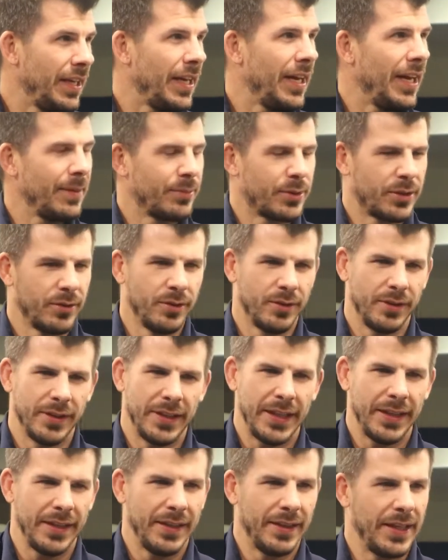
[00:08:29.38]
year. Yeah, absolutely.
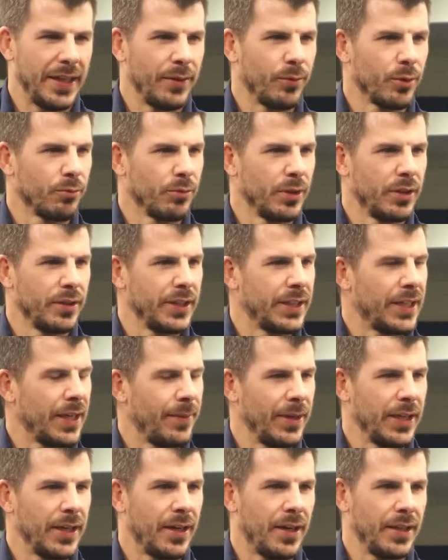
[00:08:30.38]
They they were really
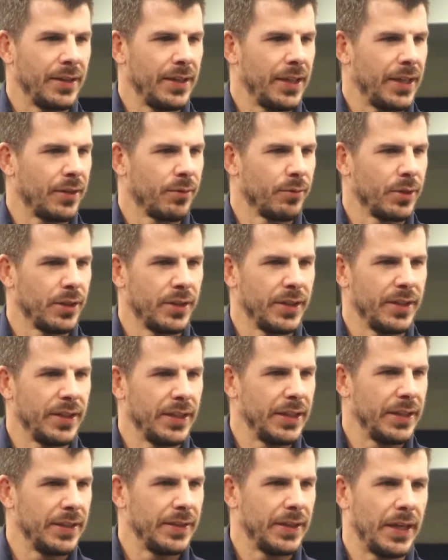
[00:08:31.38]
coming on there,
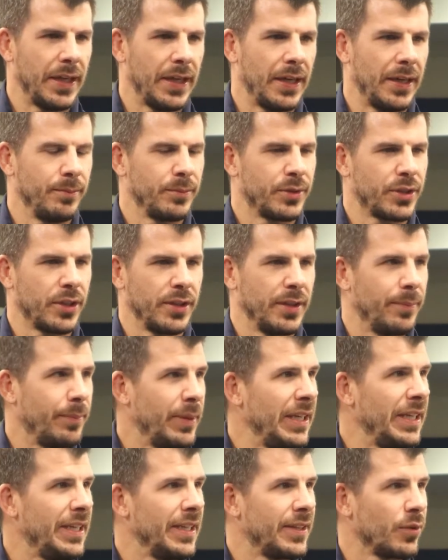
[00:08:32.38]
really um, starting to
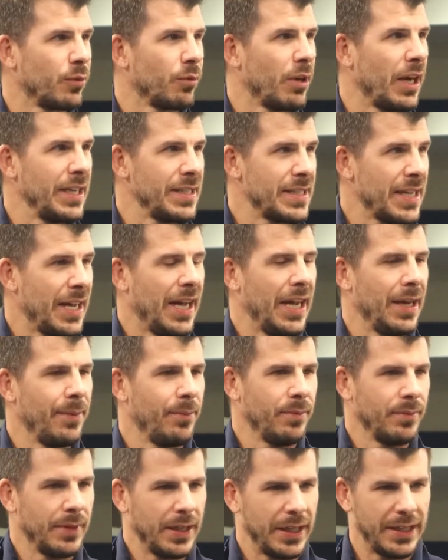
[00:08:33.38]
peak at the right
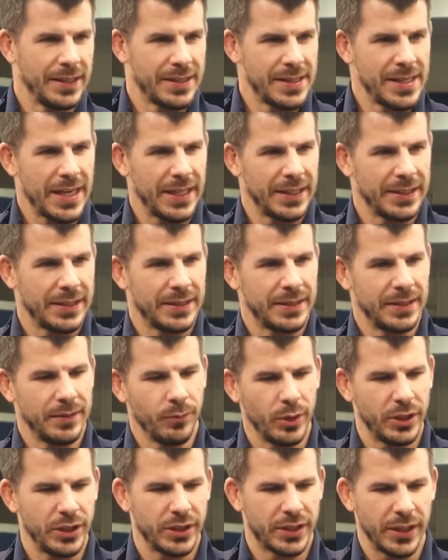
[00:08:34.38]
time, and it's nice
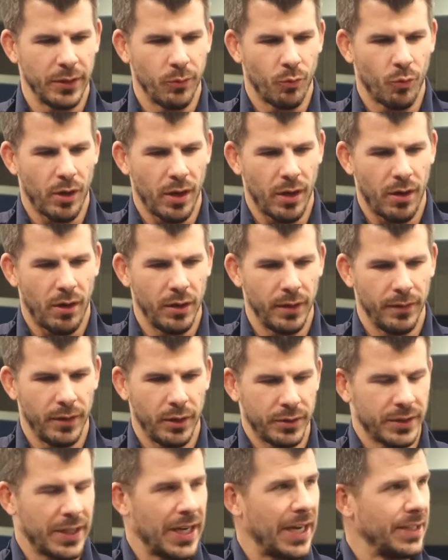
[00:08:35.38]
we just didn't want all of
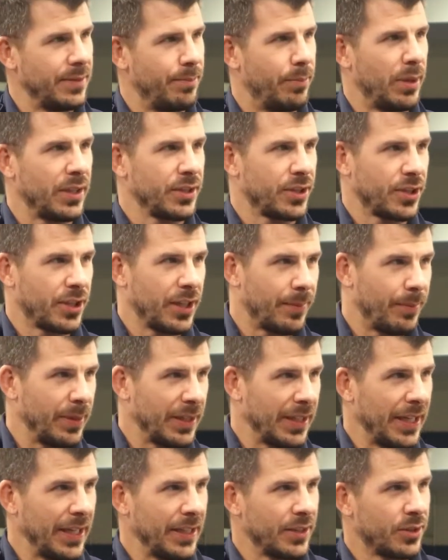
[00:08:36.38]
those guys bunched up.
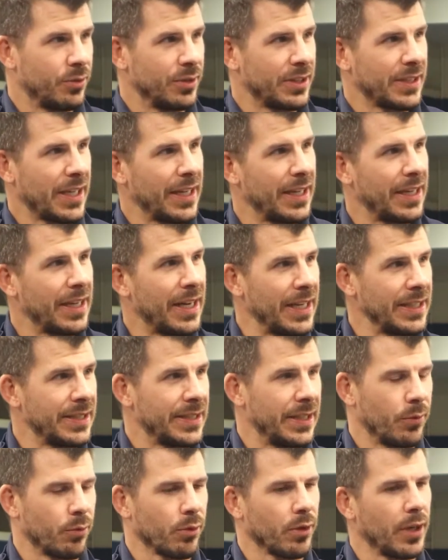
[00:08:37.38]
Again. Yeah. It was kind of nice
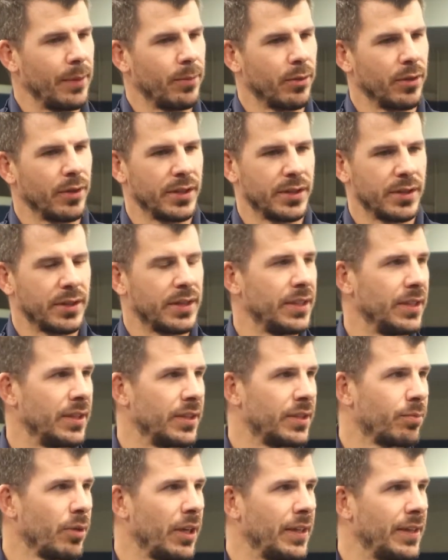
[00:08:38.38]
that we are able to, to
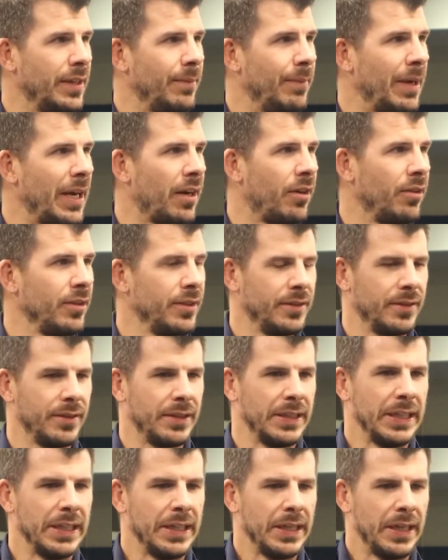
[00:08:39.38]
spread them out and